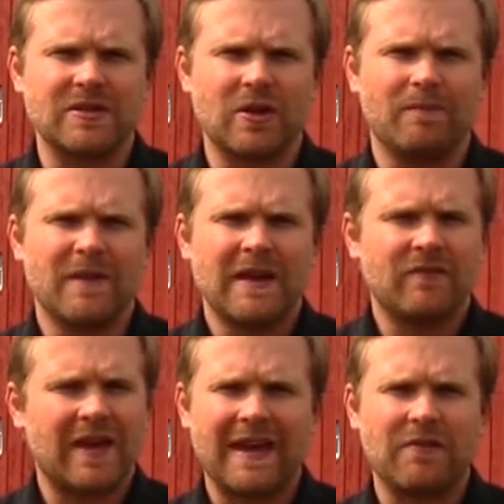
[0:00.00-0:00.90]
So if
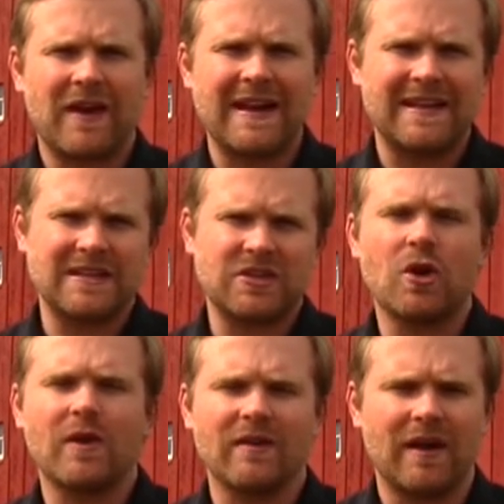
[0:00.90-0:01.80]
you can't get financing,
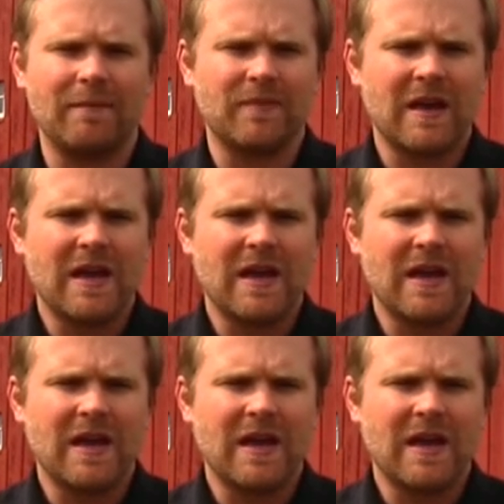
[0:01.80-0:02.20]
don't give up.